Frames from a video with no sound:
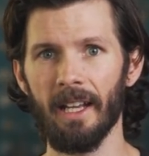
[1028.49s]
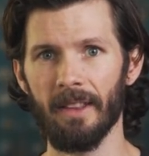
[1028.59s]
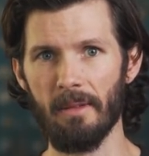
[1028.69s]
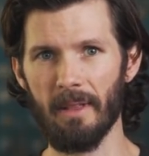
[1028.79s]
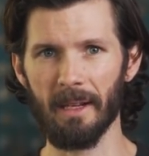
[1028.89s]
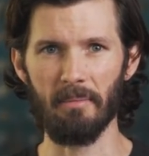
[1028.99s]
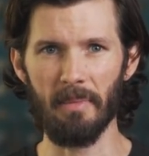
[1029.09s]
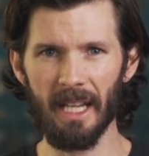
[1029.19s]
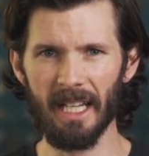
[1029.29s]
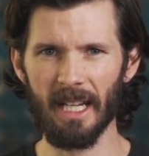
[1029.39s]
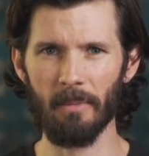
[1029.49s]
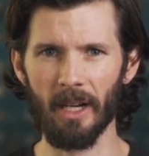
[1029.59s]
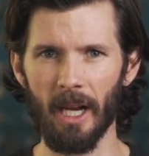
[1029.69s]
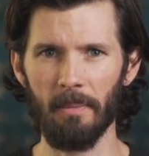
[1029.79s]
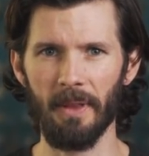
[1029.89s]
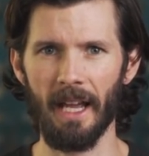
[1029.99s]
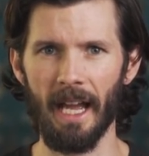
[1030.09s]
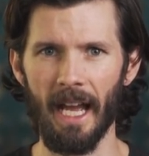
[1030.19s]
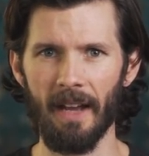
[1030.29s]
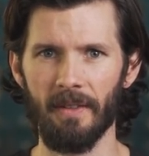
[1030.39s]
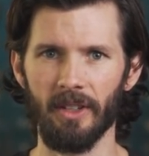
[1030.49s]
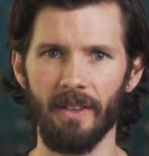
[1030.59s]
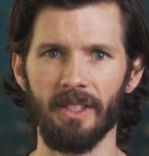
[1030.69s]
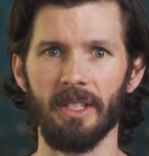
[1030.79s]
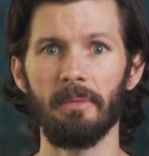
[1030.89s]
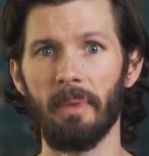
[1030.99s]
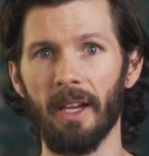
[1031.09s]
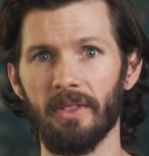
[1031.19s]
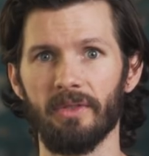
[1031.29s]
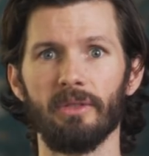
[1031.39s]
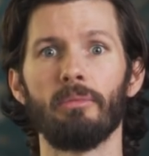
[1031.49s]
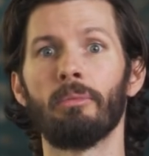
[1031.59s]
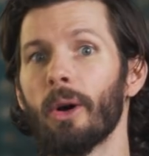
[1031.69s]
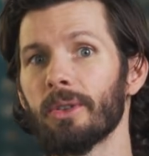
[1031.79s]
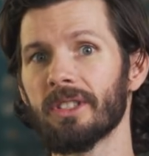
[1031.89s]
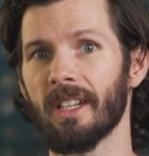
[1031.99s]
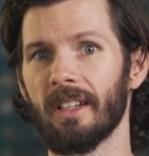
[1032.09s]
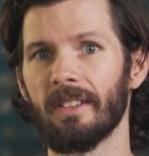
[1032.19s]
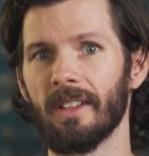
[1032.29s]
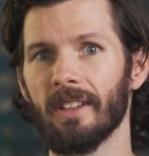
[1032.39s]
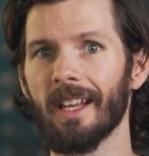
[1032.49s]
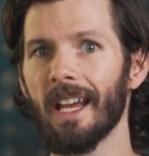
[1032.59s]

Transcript: The medium cup they have is obviously best for most cases.